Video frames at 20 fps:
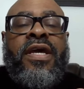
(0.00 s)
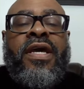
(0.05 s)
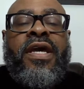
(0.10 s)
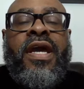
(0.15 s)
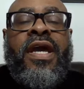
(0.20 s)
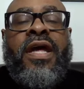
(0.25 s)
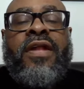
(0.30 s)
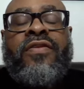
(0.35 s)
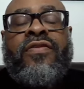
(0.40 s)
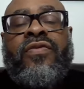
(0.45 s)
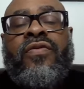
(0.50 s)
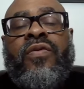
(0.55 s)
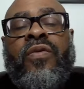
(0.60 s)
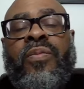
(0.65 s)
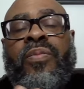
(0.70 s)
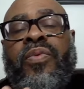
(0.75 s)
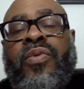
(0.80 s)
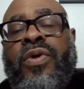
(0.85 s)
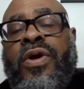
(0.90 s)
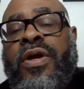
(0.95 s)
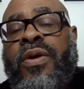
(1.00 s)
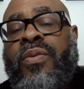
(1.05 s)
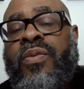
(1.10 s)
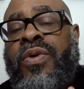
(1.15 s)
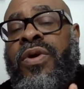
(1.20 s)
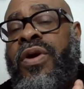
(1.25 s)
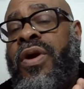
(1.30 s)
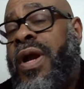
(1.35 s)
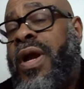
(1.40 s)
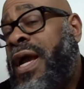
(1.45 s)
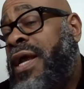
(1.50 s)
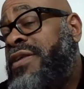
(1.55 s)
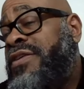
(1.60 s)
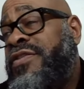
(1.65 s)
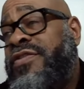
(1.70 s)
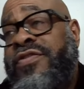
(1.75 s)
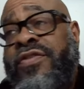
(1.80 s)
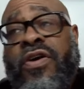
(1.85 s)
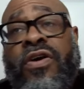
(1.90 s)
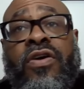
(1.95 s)
it got to the point where I
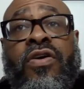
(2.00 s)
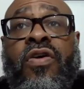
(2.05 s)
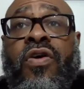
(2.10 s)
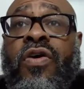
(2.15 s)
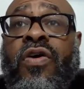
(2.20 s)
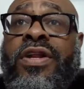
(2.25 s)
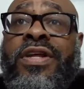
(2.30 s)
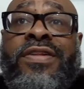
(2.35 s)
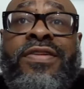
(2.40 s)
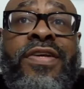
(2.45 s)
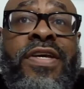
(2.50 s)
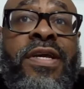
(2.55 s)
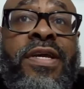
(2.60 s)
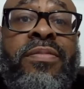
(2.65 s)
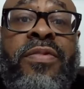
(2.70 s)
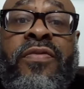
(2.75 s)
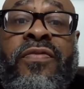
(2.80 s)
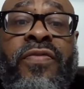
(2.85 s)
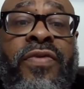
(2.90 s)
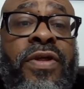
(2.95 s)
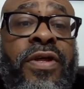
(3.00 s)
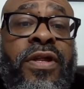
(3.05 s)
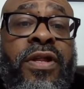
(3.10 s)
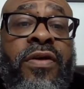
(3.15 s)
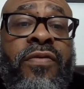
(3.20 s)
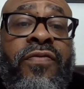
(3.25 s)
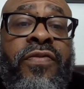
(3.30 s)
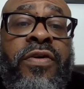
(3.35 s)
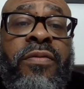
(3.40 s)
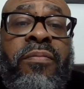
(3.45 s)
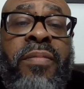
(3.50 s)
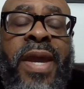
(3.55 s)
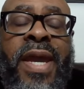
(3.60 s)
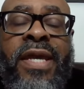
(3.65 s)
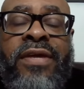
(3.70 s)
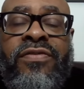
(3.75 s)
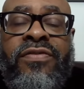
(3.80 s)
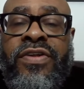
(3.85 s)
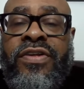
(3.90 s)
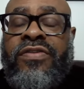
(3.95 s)
just start calling the team the Philadelphia
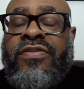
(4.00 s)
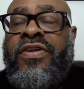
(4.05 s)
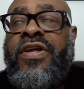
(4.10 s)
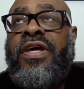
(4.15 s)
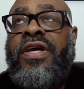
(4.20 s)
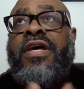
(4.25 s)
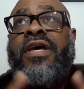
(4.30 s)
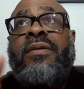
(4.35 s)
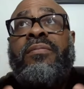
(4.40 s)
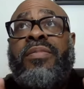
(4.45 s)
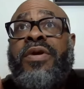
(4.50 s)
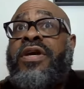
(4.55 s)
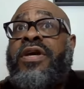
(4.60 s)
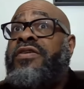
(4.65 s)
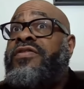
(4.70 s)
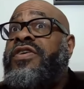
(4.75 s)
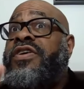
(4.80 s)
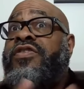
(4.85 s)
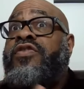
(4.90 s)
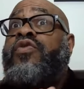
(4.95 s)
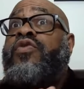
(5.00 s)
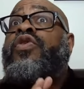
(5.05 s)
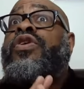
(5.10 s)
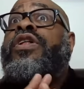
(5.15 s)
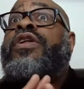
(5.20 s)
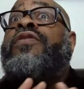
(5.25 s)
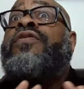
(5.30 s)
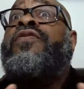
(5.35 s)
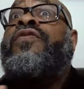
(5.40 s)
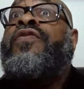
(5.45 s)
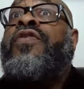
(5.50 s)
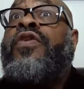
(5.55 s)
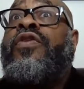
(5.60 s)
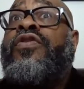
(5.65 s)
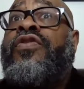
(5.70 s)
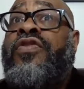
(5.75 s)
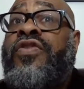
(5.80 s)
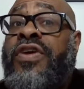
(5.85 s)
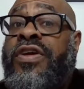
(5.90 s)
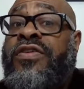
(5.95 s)
Maxeys because he scored the
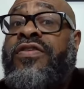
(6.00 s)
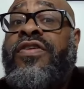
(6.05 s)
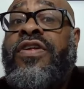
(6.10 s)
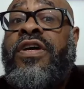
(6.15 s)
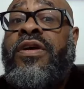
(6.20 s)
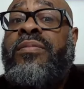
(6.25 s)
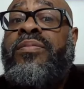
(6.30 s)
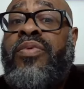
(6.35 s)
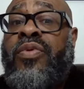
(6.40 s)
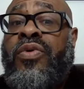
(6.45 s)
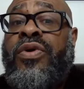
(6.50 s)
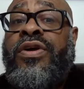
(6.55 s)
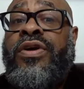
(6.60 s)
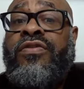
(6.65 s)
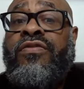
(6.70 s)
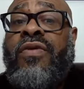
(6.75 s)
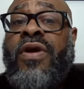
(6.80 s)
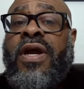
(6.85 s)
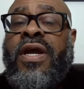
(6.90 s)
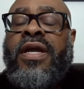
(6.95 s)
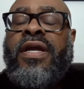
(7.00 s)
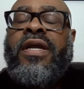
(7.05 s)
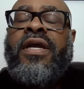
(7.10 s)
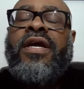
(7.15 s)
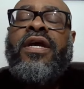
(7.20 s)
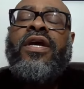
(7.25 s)
first 16 points, right?